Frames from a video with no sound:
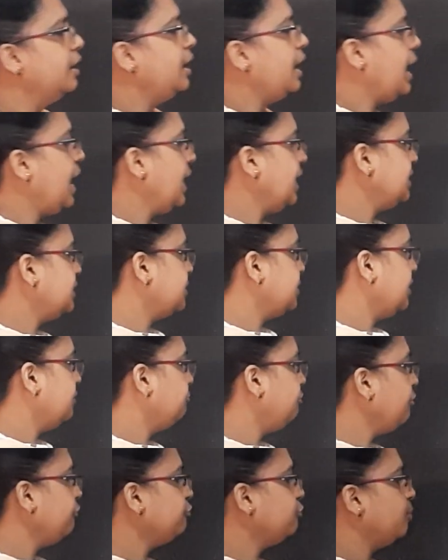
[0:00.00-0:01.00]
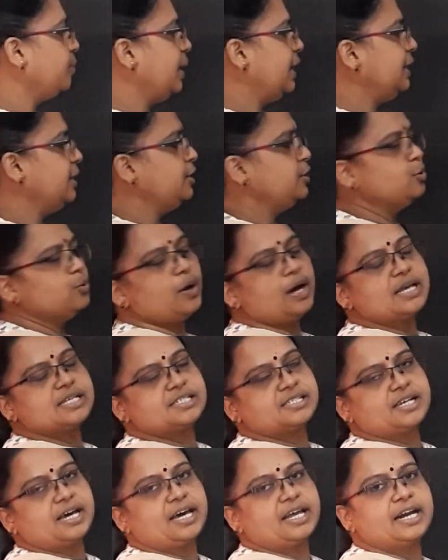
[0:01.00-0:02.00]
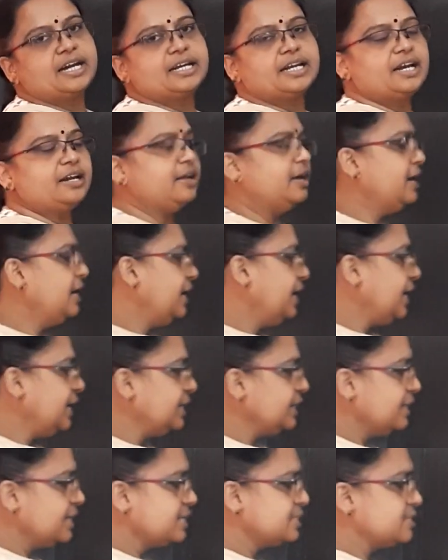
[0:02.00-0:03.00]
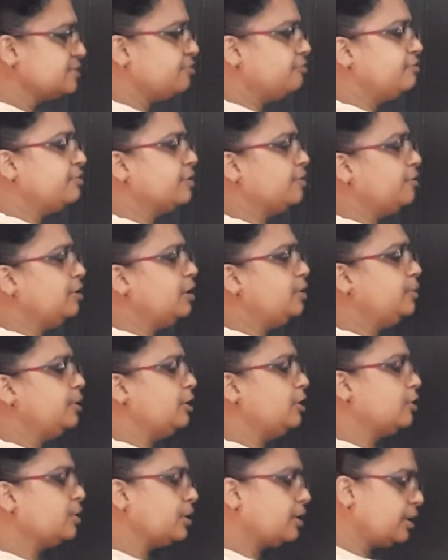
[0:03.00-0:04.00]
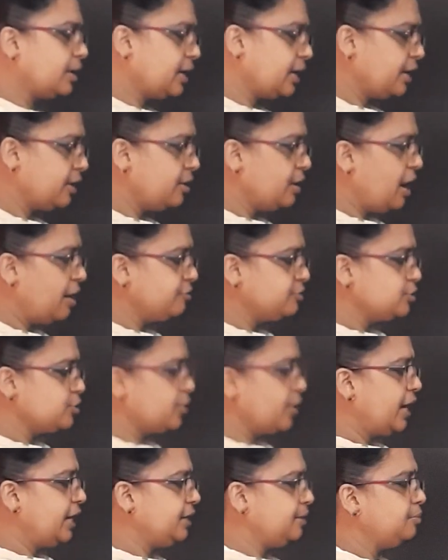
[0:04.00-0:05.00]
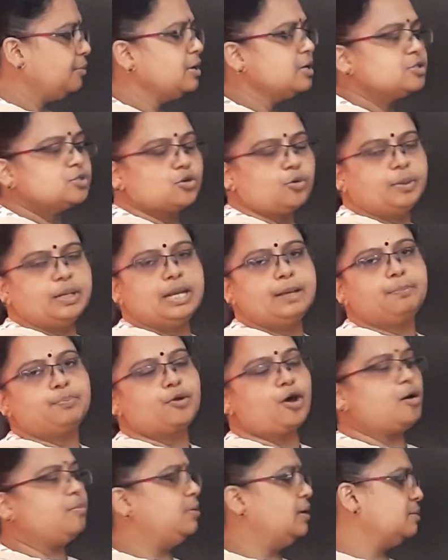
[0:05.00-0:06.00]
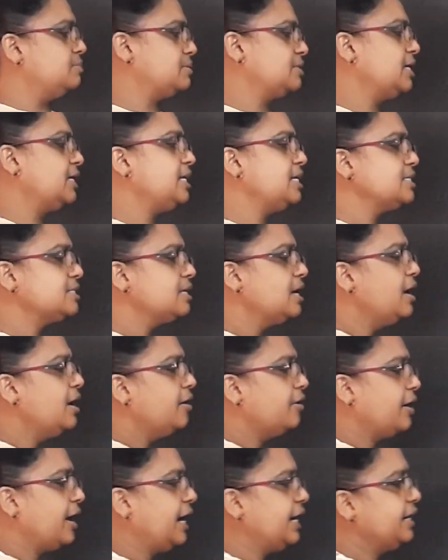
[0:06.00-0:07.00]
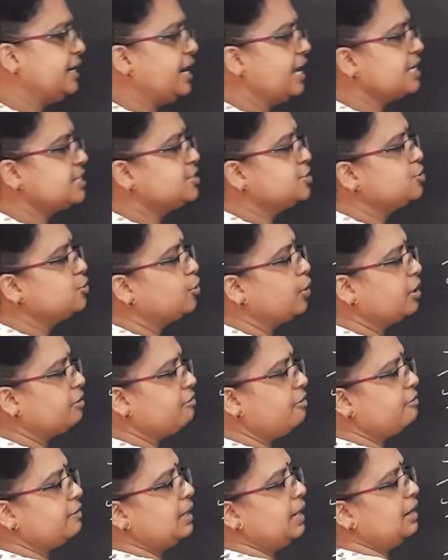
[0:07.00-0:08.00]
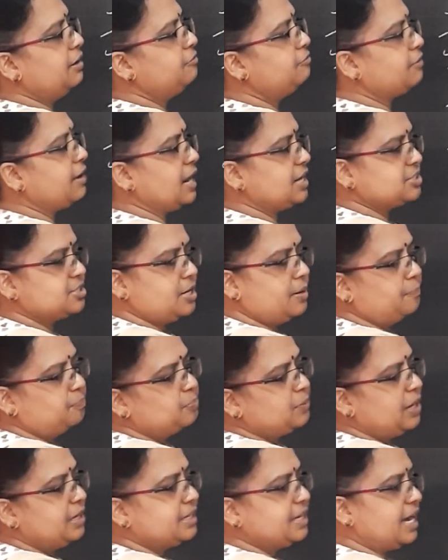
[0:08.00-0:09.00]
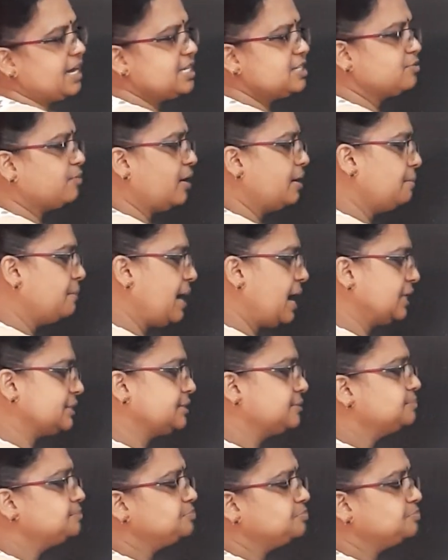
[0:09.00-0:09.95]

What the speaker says: And fifth main, do as directed. In this, you have to write so many problems. That is, write next to equivalent fraction, it carries 1 marks.